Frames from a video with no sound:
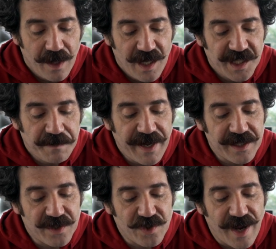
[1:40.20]

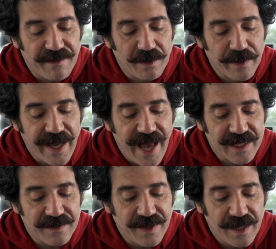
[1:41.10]
Space travel
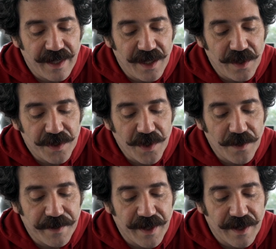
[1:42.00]
reactivated the
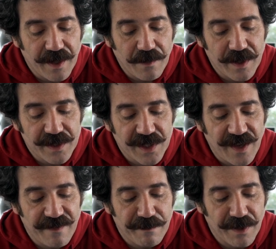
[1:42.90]
utopia that once
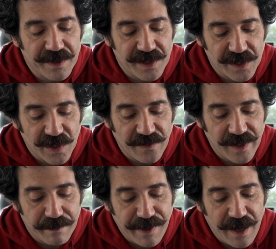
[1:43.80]
gave birth to
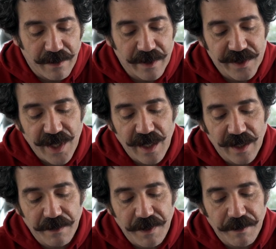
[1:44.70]
Soviet power.
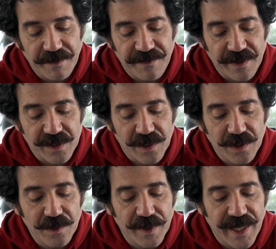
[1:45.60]
Suddenly, people felt a
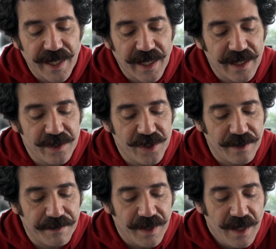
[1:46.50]
new innate
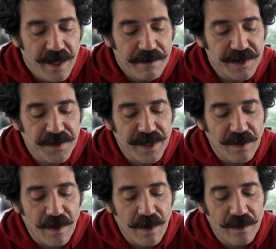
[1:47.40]
kinship between
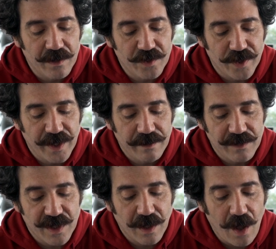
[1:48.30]
their own
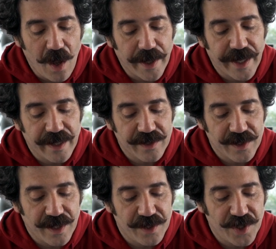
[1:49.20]
dreams and
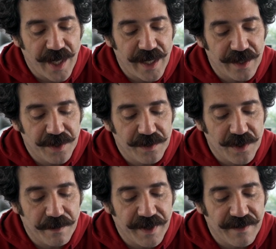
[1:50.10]
longings and the giant
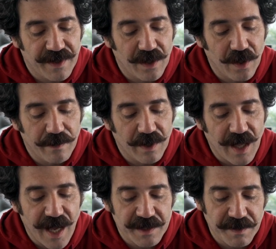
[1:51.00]
utopia of a global
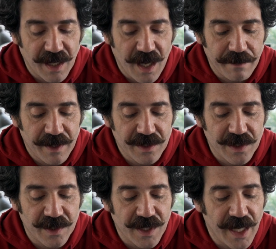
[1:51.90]
cosmic communist
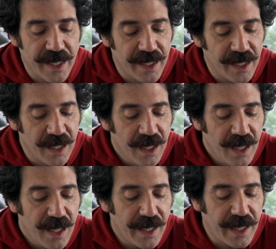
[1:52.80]
society,
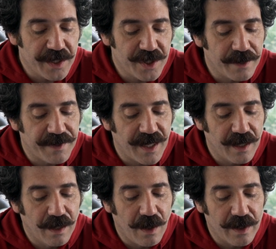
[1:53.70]
a kinship that
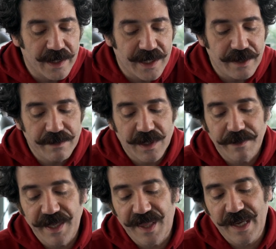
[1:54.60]
had long seemed to
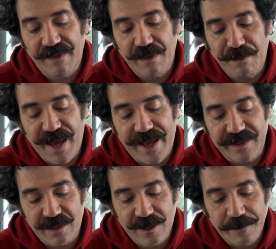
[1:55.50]
be a thing of the
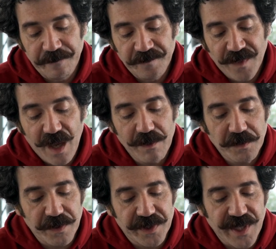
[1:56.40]
past. It
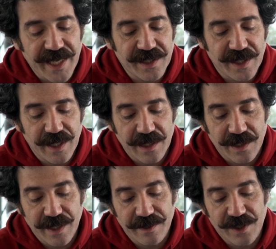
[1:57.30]
was precisely
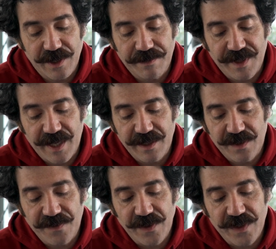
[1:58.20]
this kinship that
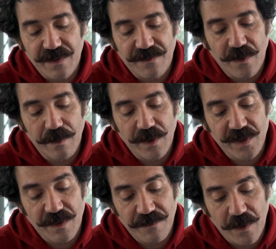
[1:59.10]
is first and
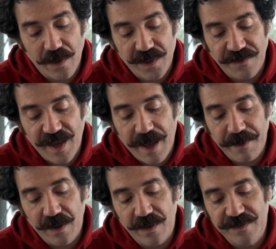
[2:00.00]
foremost the focus of
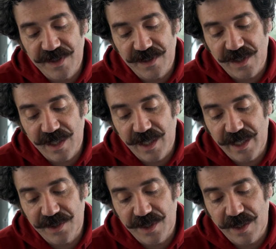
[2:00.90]
Kabakov's
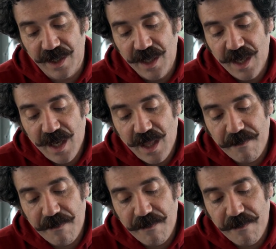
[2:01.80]
installation. The